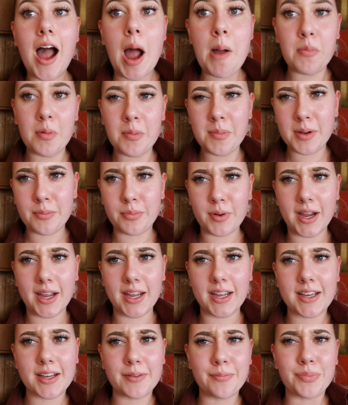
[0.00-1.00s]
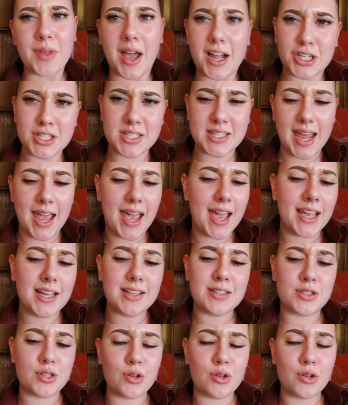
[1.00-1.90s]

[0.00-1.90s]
I'm on my break, I just ate,